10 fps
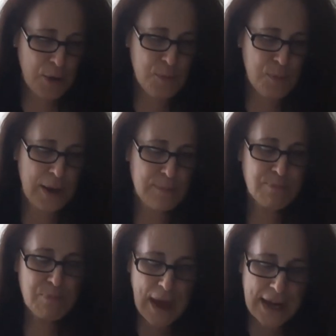
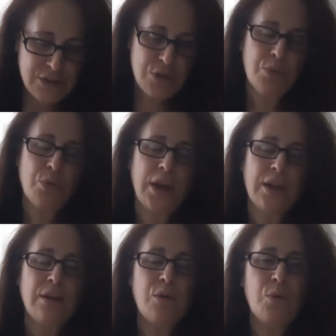But back to the
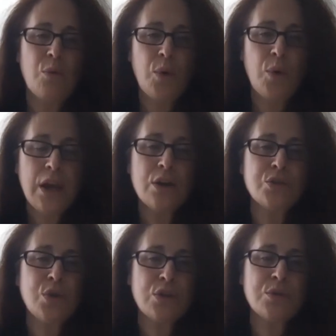point, we are
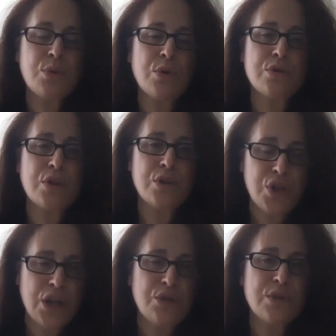strong supporters on
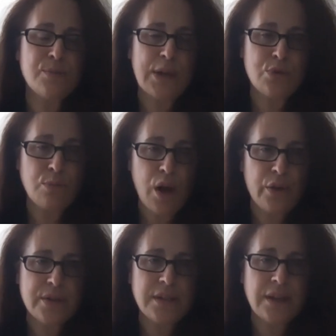change with spectrum
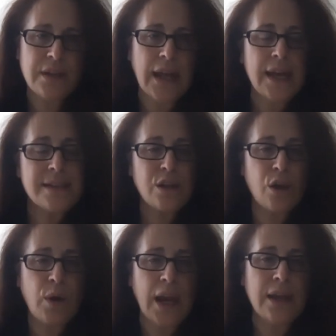policy. It has to
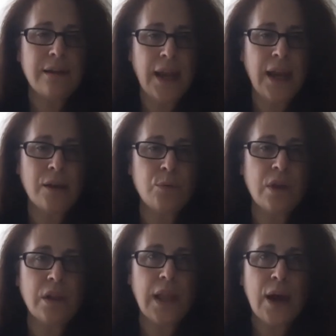go hand in hand with
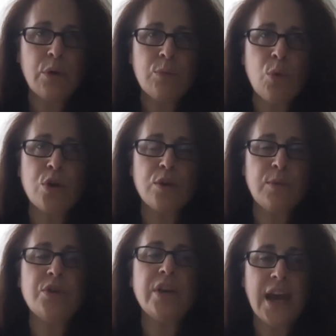allowing more
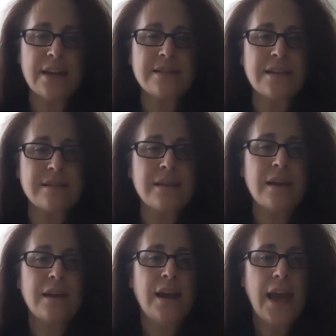community access
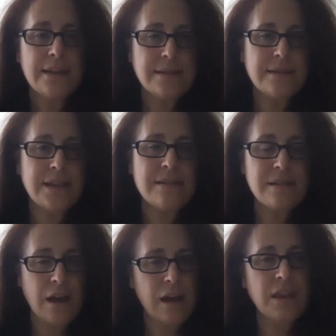entities.
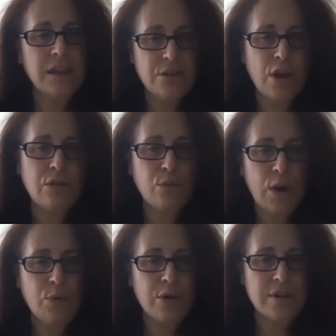I think, Don, the
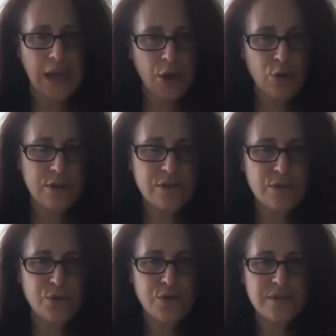right word is anchor
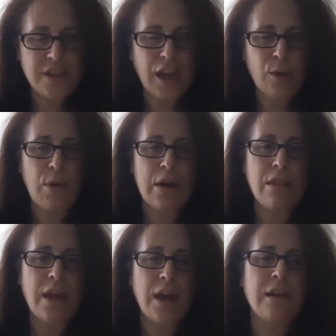institutions that came out of
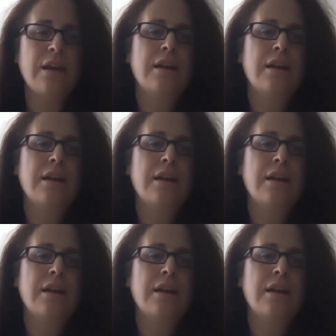that